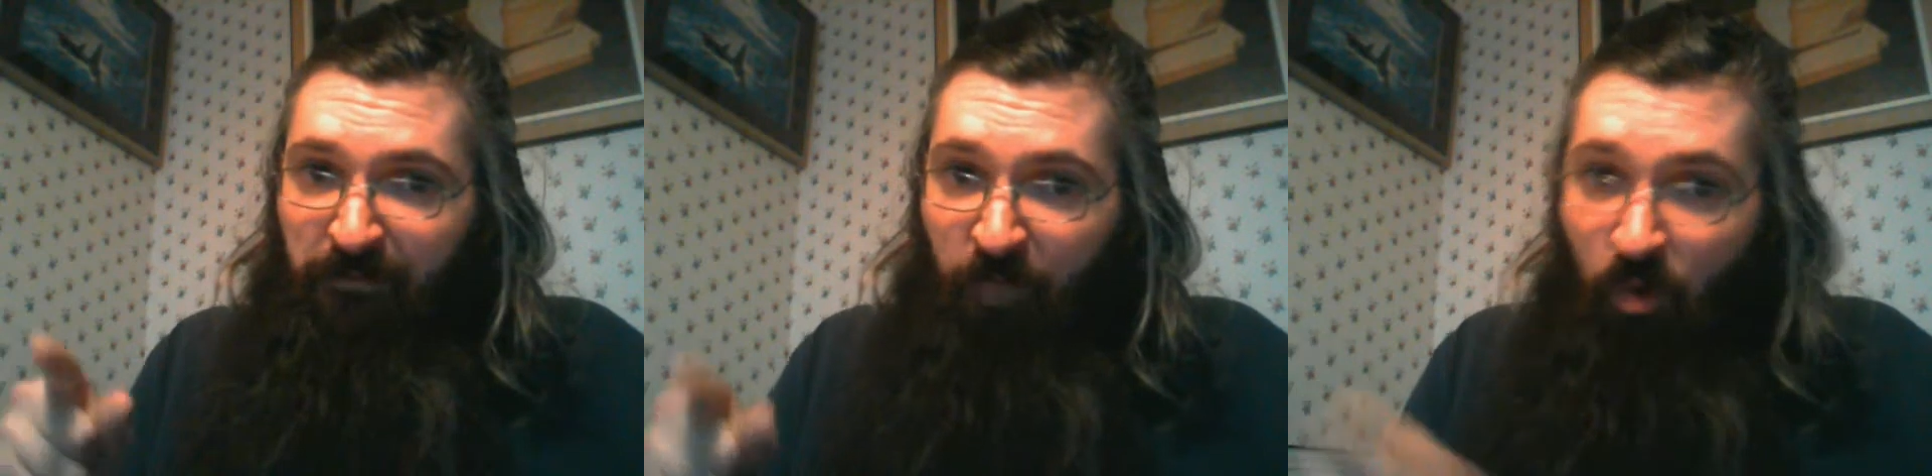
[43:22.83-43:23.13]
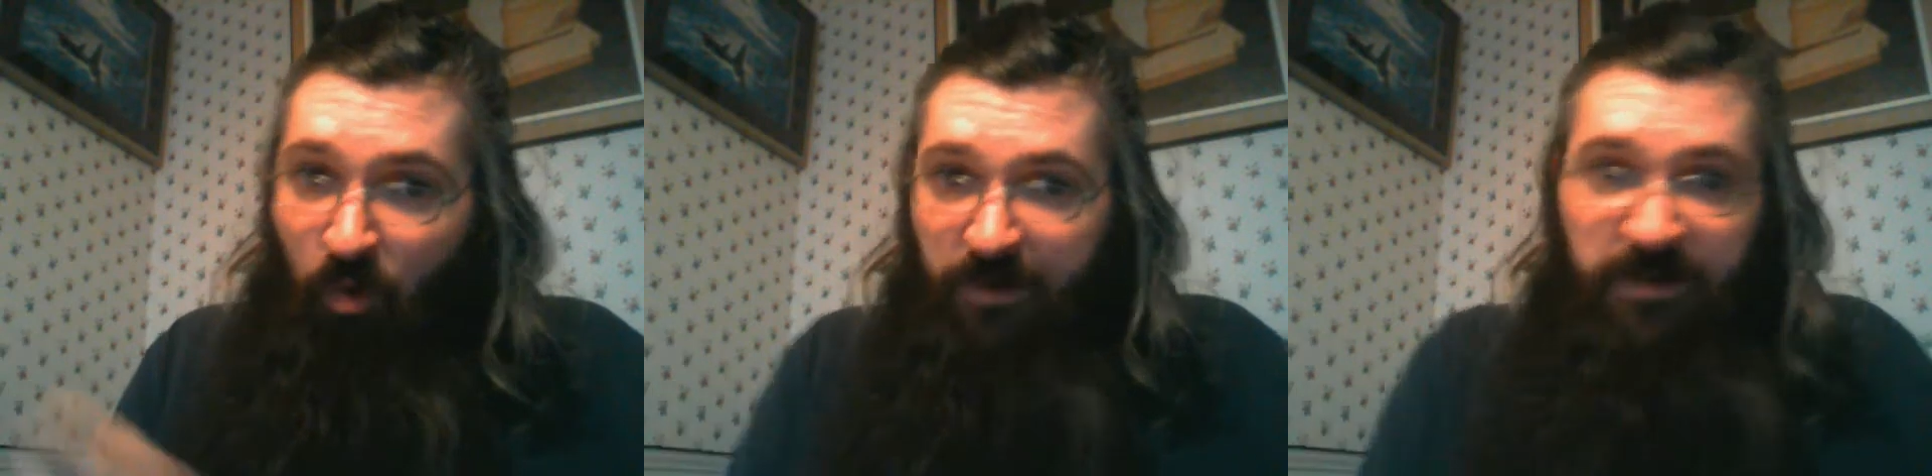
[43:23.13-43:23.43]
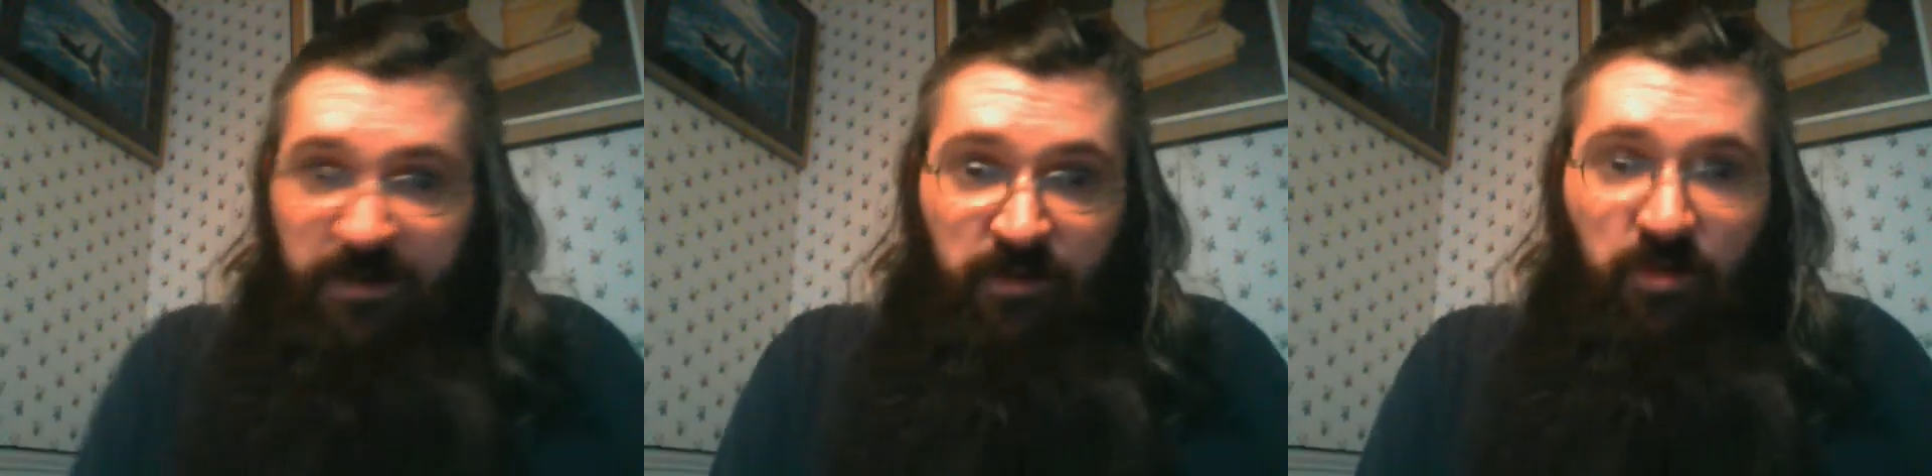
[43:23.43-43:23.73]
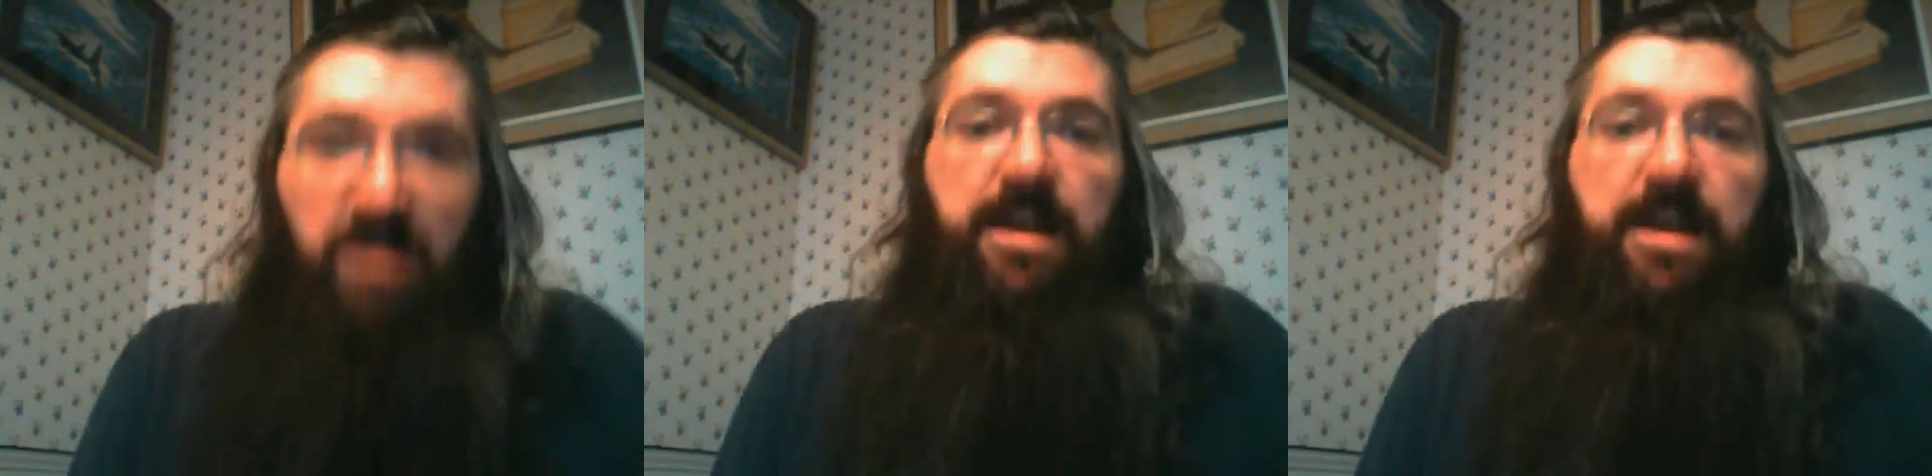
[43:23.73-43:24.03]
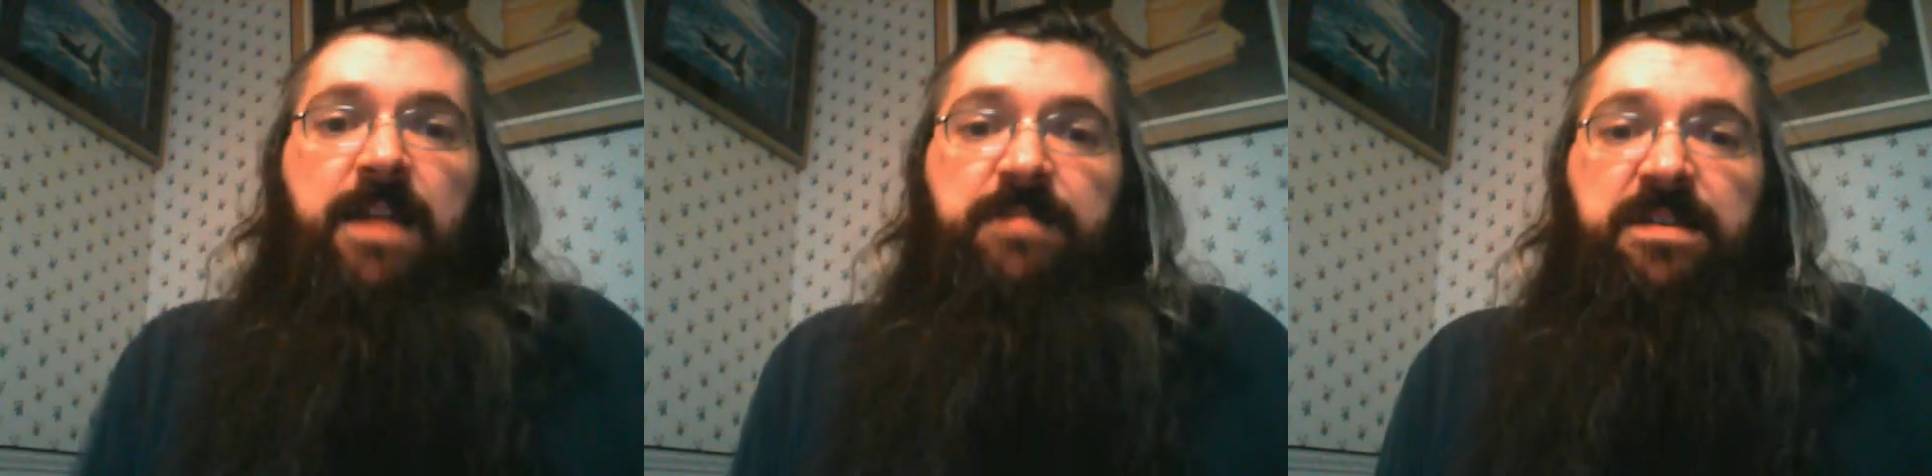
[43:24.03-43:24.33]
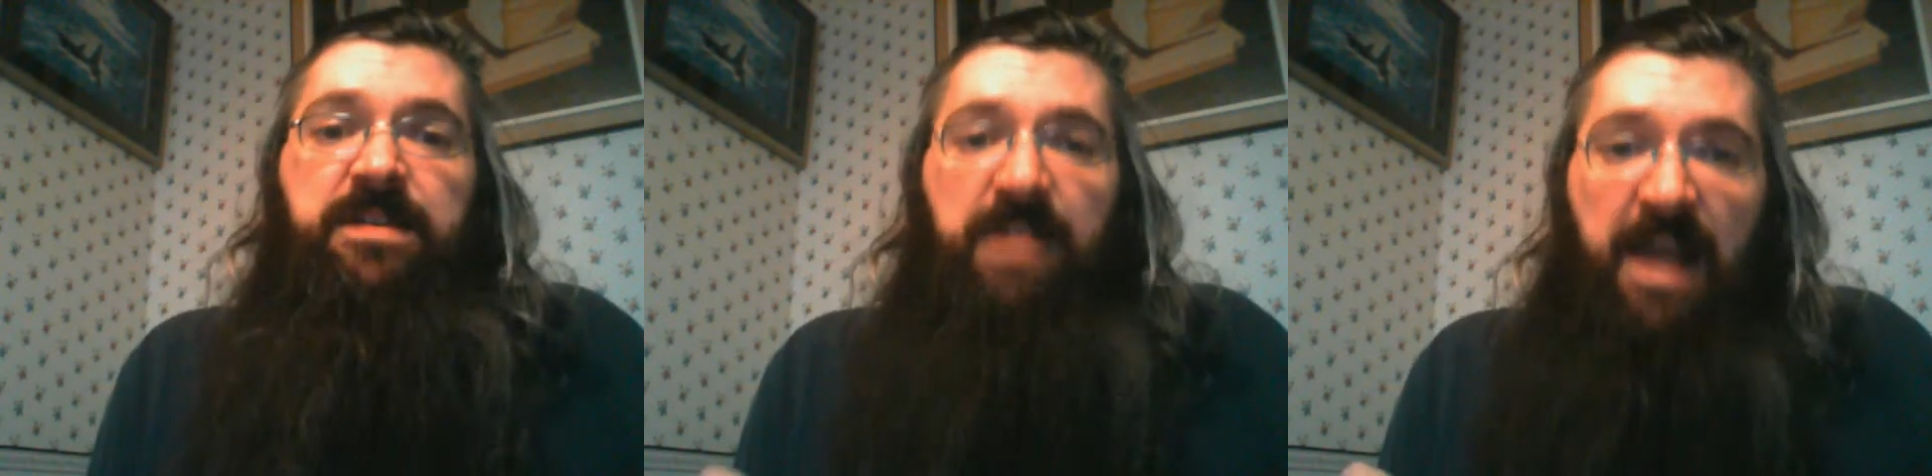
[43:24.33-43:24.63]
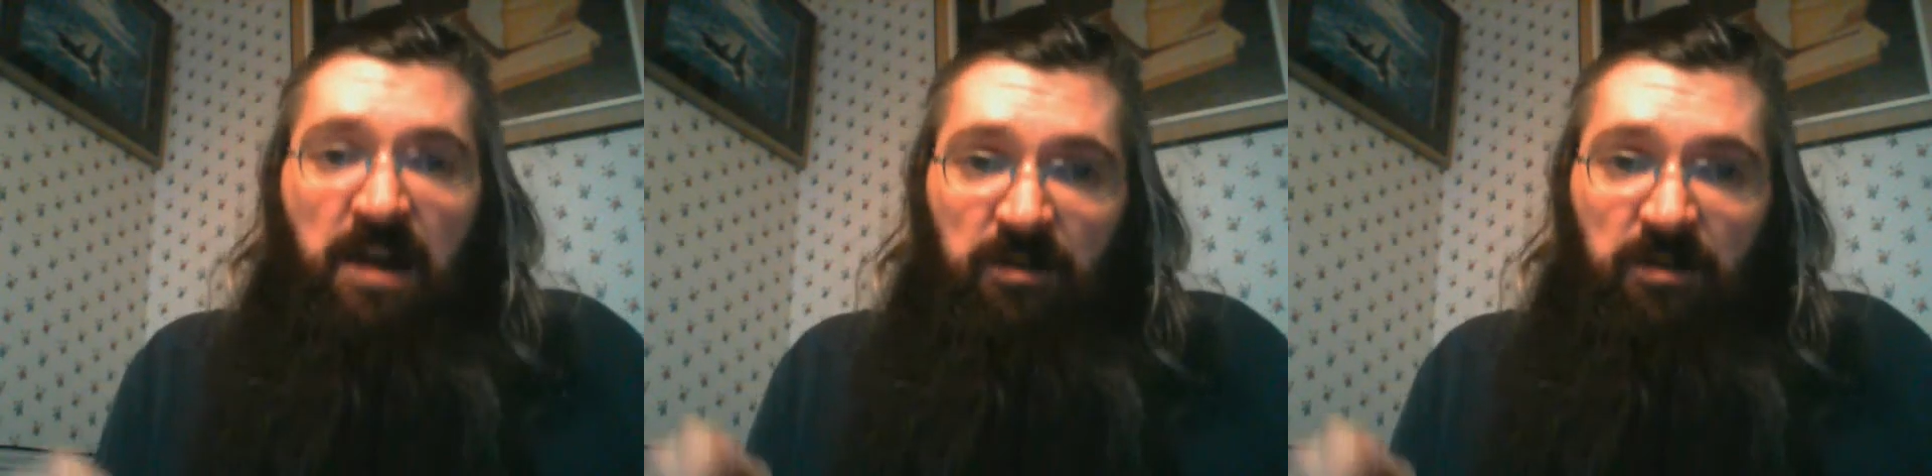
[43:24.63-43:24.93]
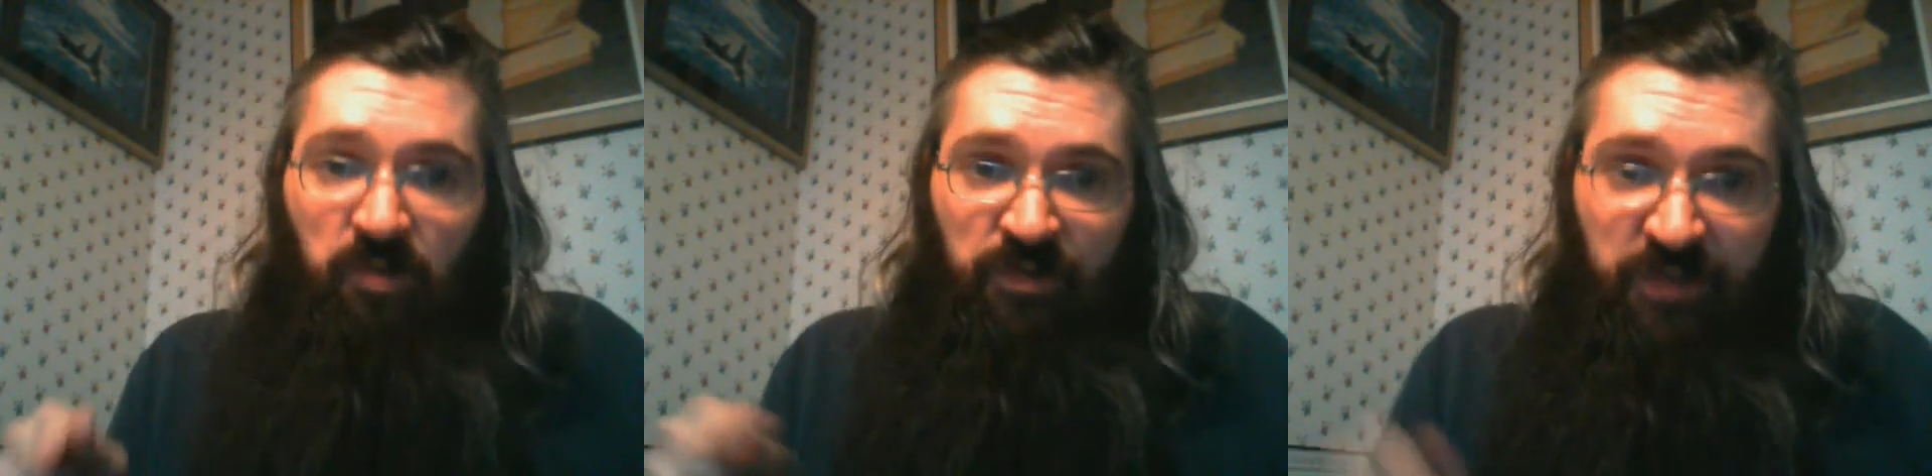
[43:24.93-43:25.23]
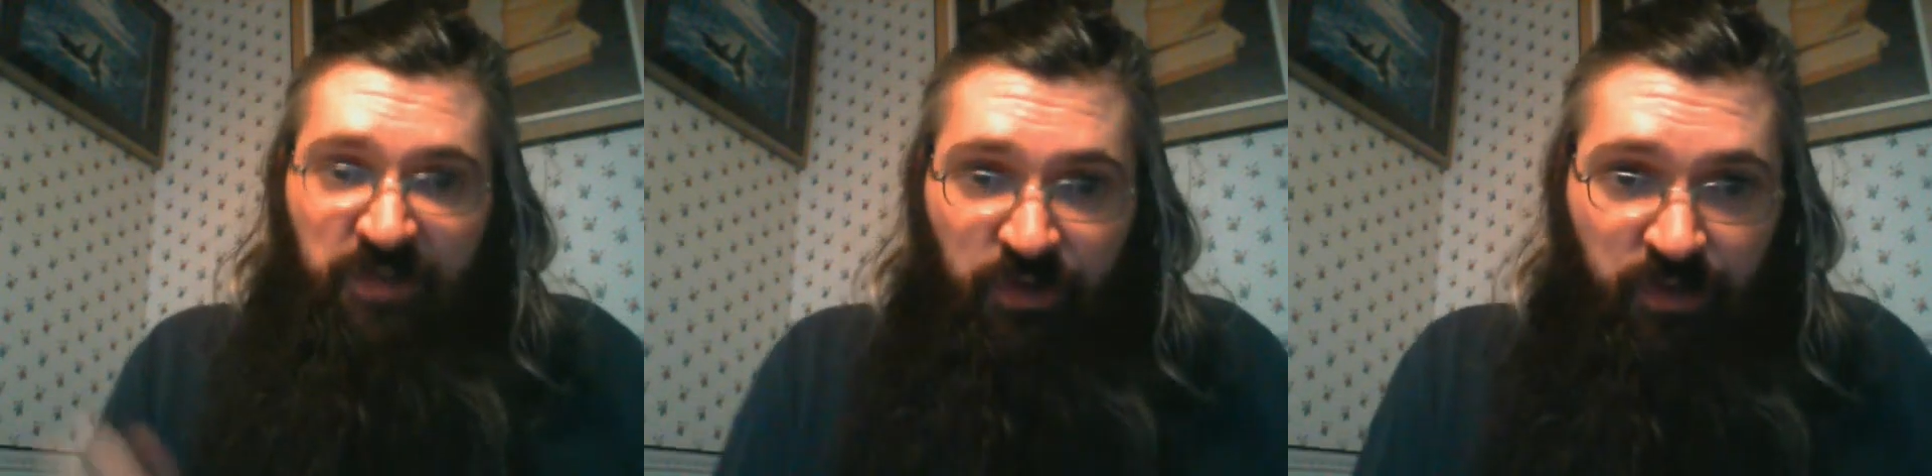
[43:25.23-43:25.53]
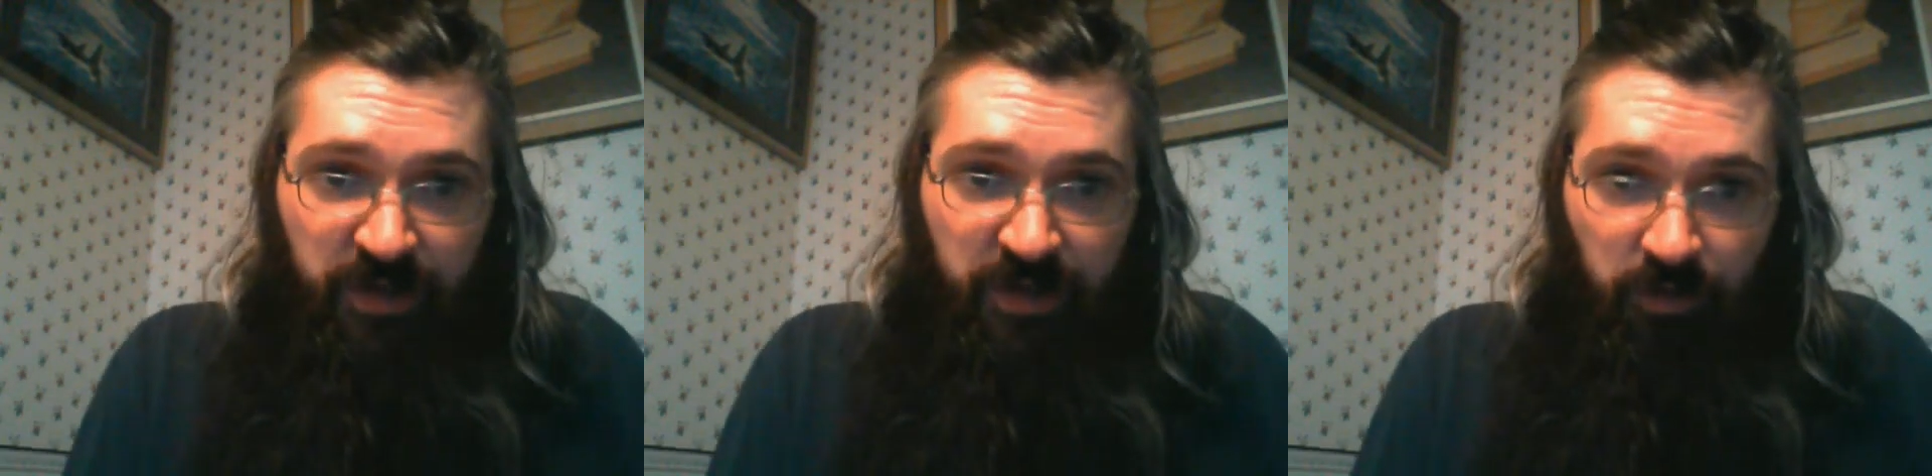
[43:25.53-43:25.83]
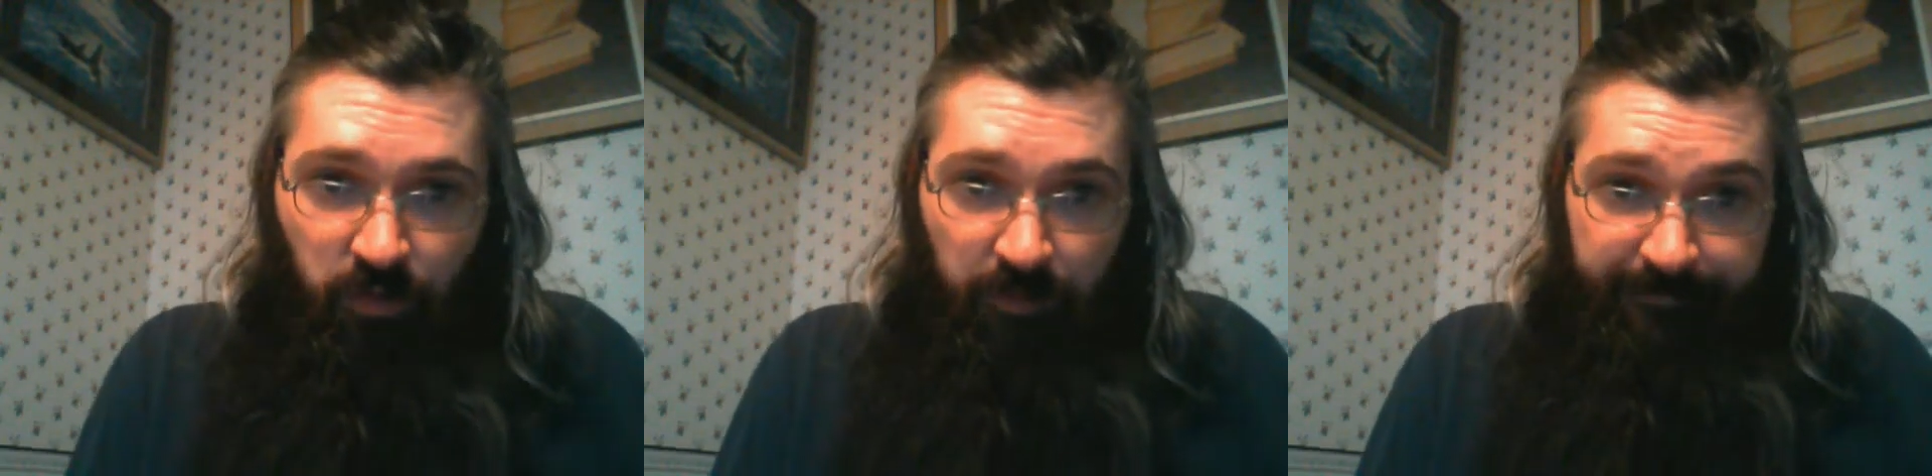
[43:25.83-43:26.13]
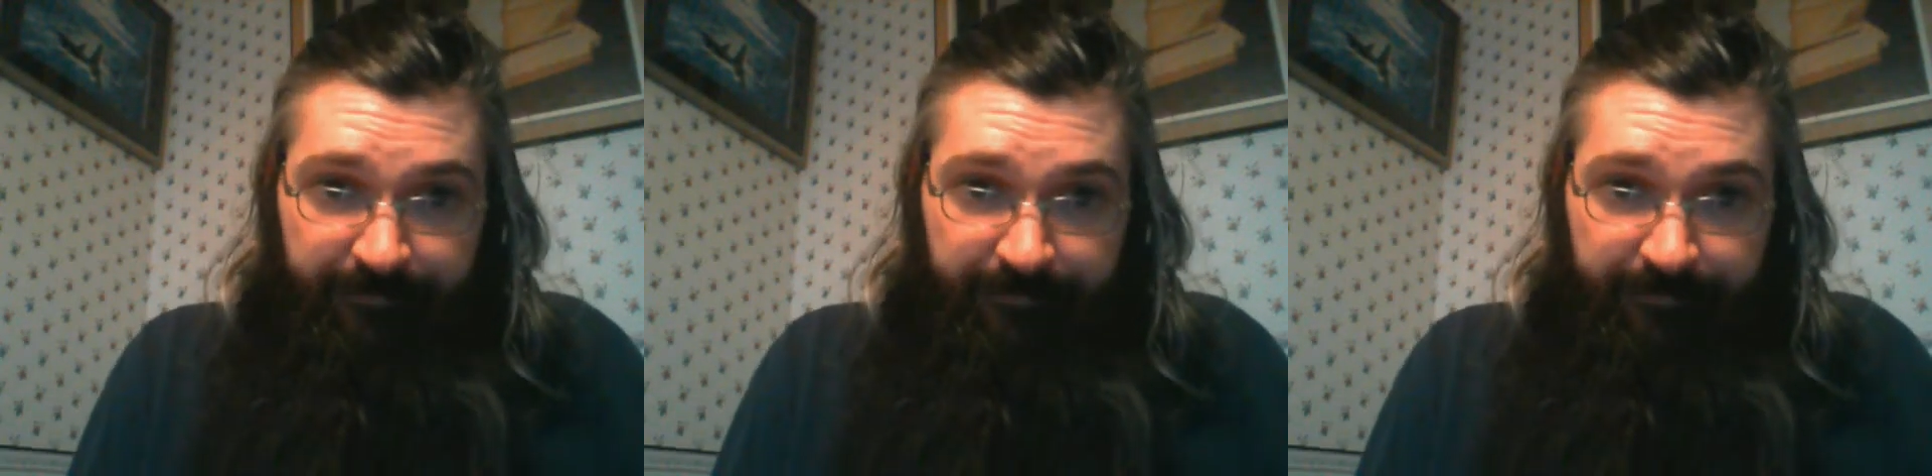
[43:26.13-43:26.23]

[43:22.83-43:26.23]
for you and be accountable to you,